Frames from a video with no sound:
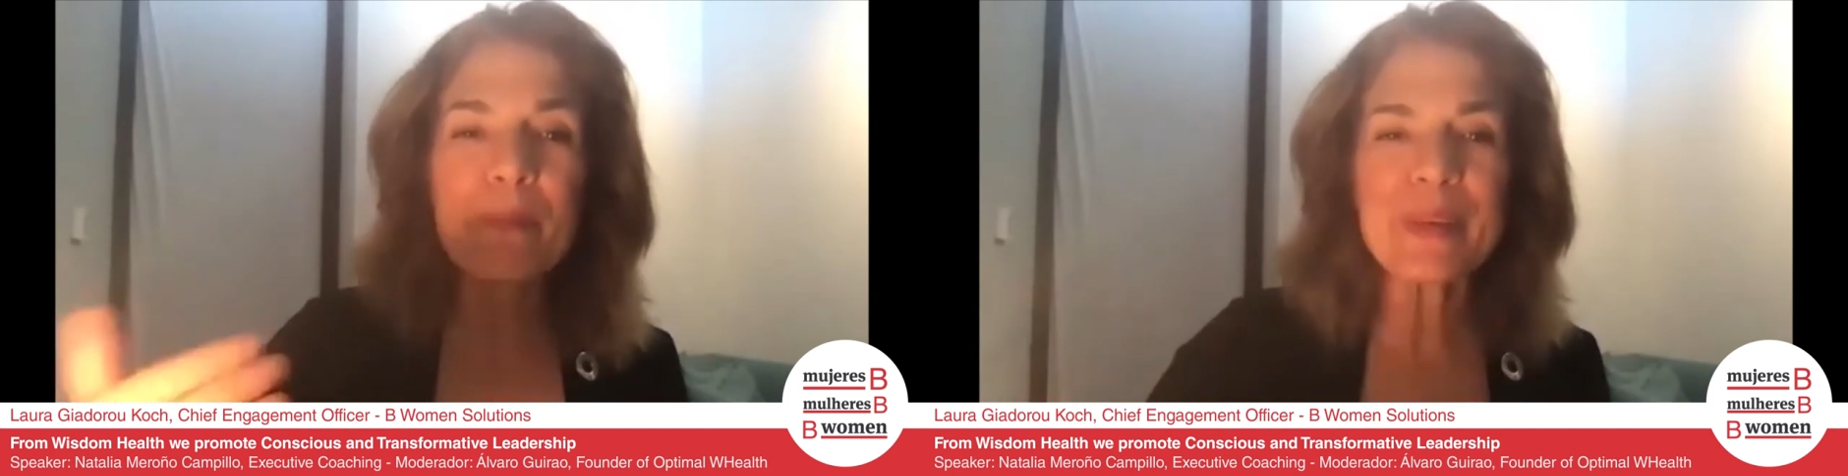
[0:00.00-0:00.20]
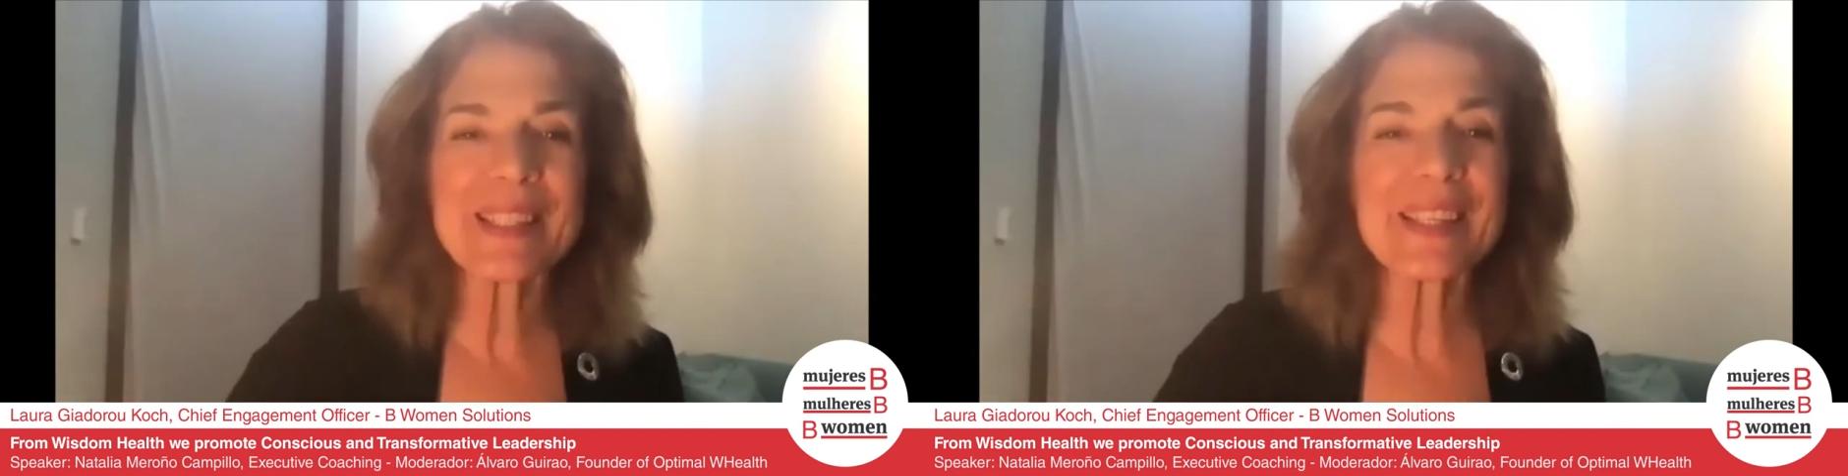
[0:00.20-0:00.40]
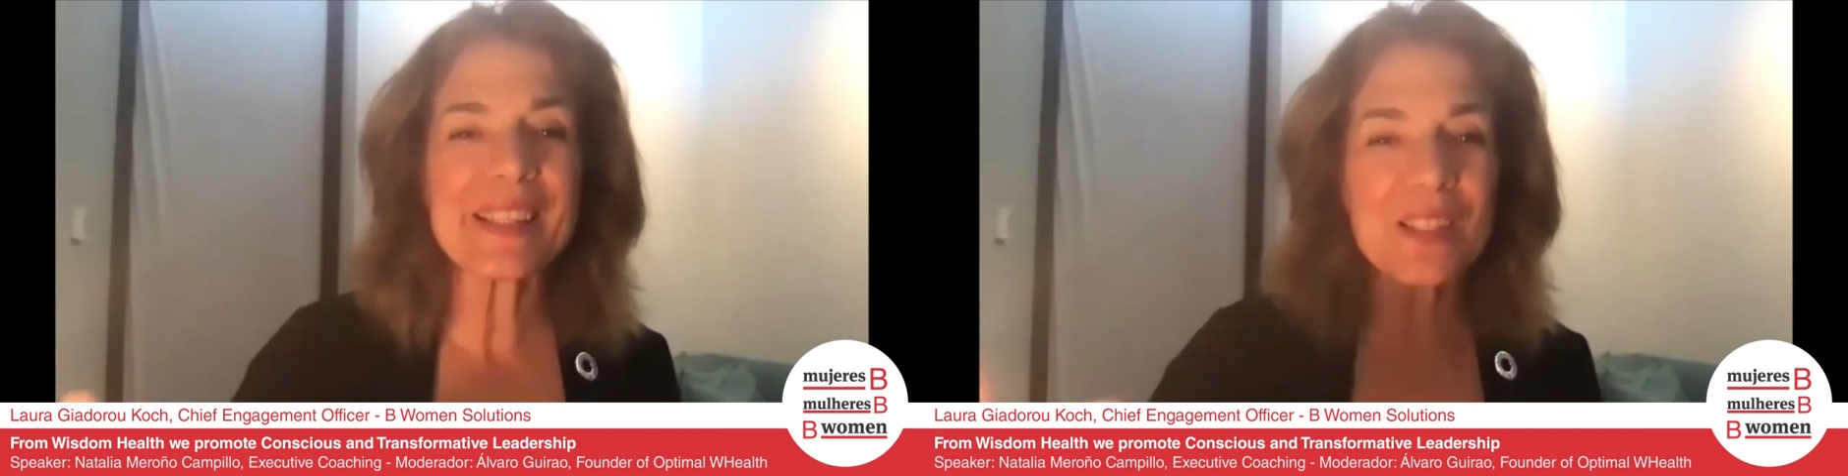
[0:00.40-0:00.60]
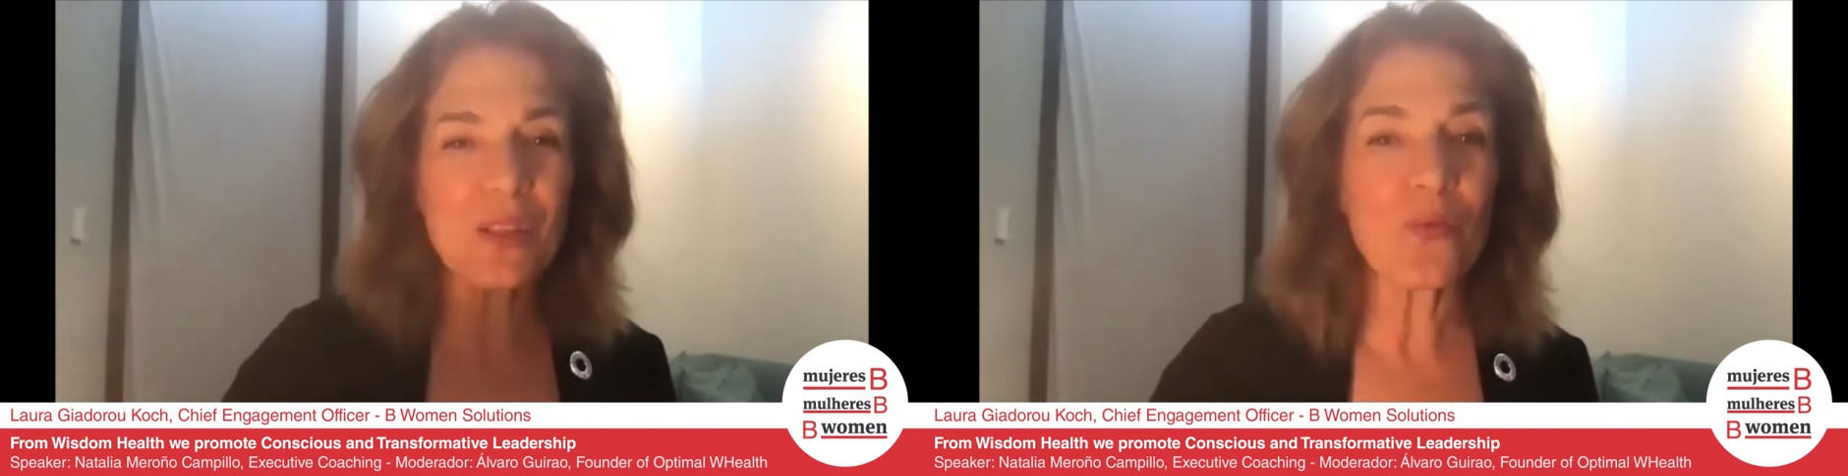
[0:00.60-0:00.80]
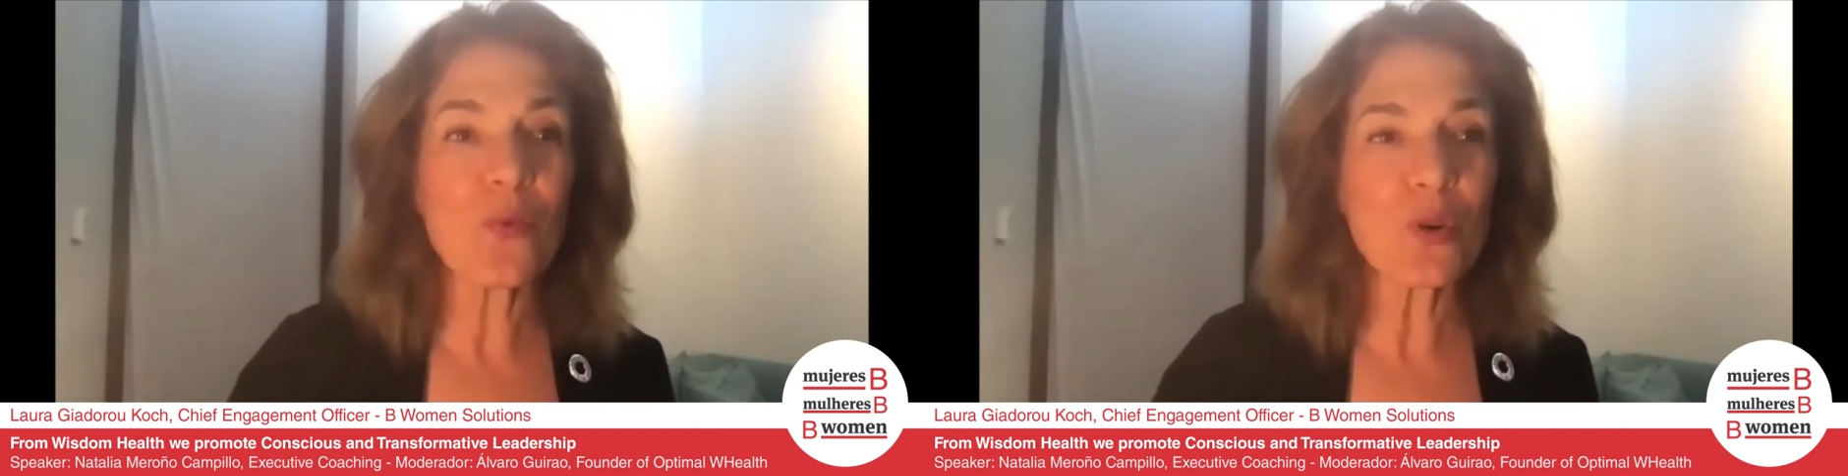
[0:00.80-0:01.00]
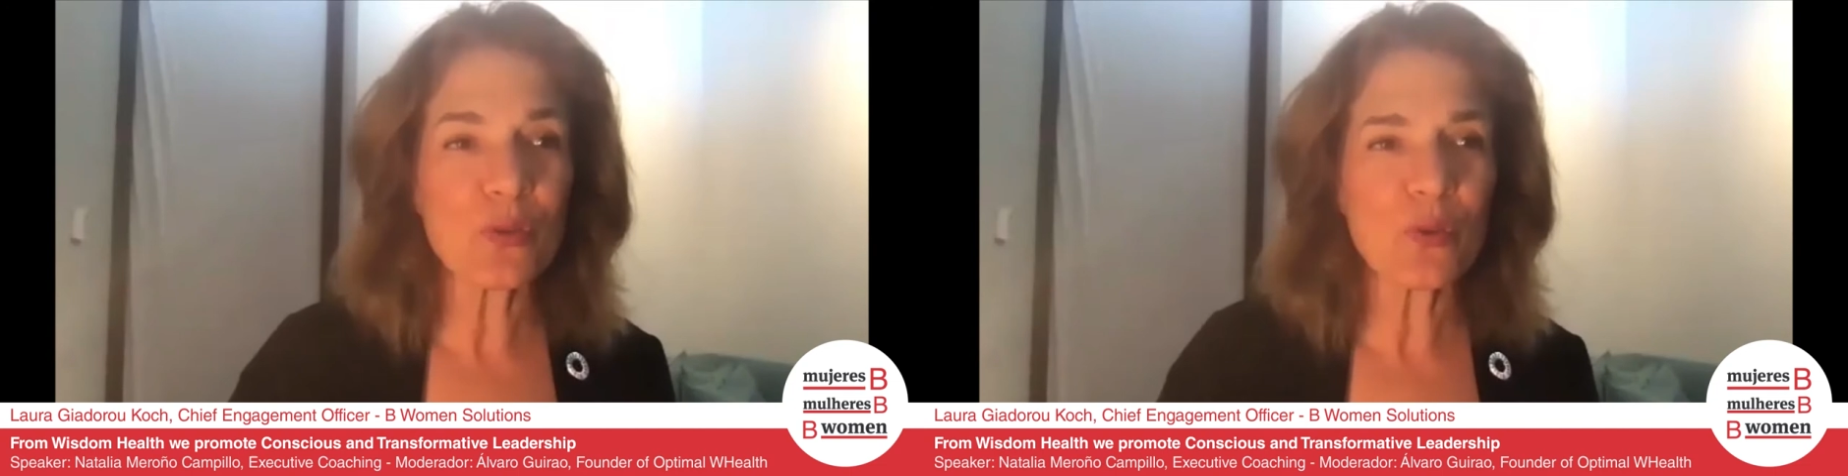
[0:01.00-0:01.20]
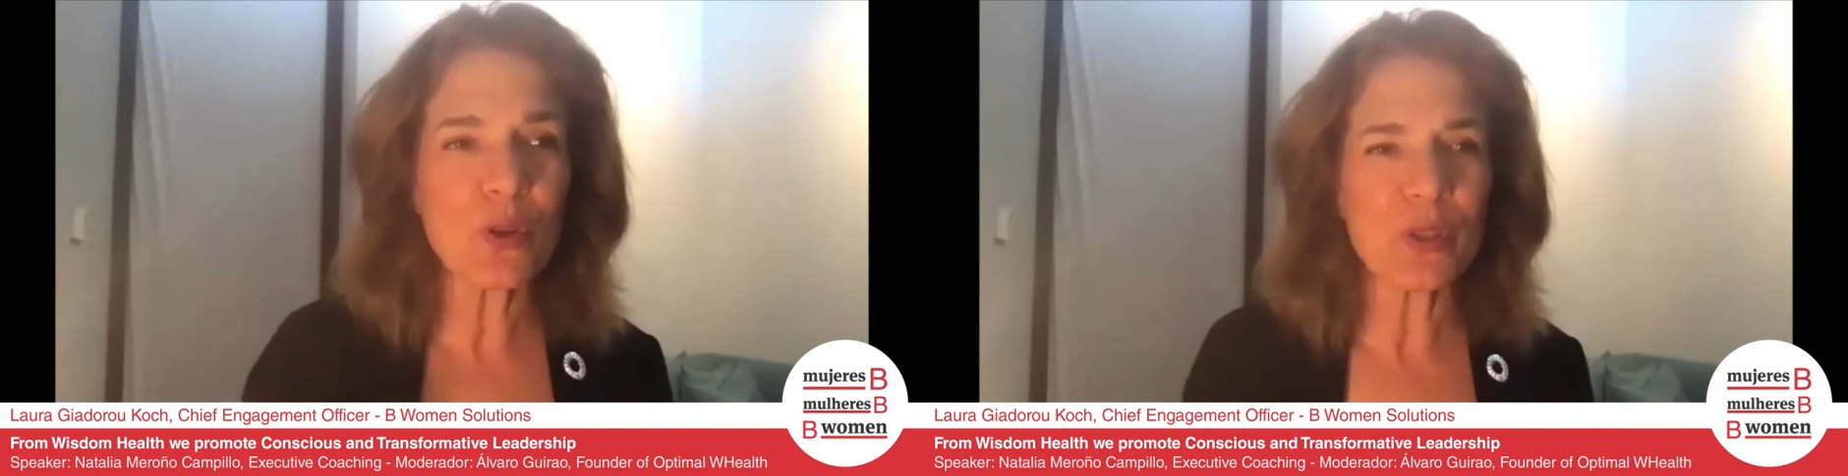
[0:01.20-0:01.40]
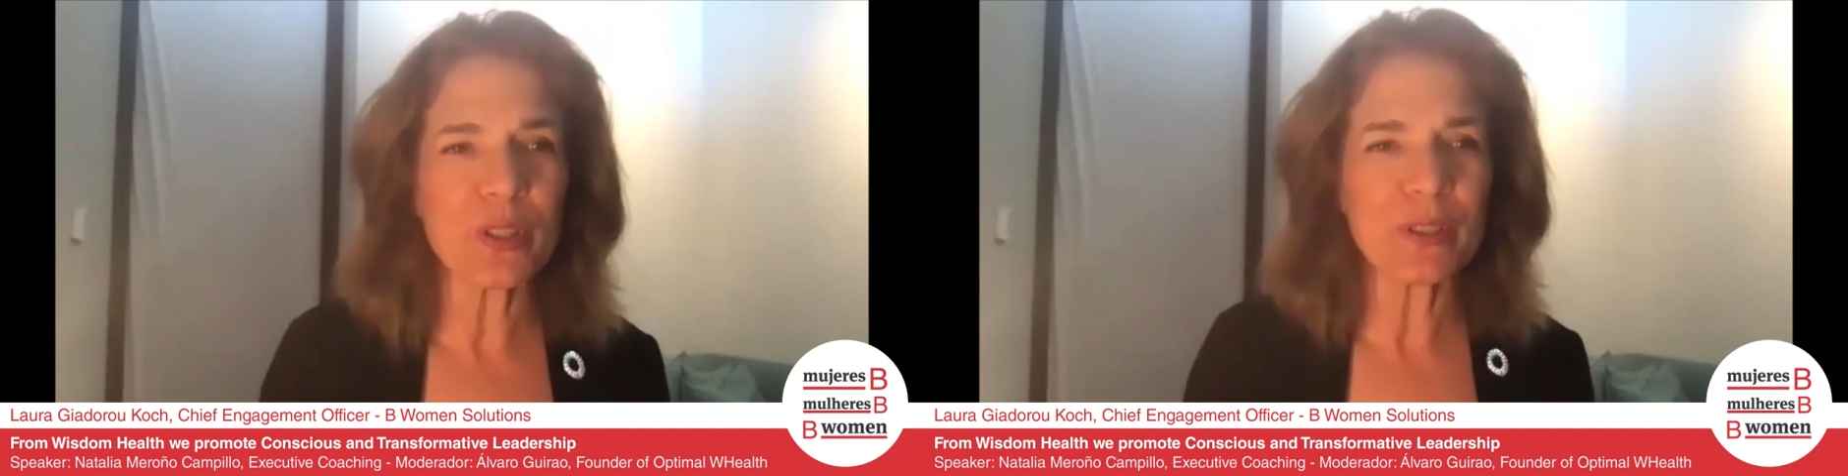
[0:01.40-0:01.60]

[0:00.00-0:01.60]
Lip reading: business as a force for good.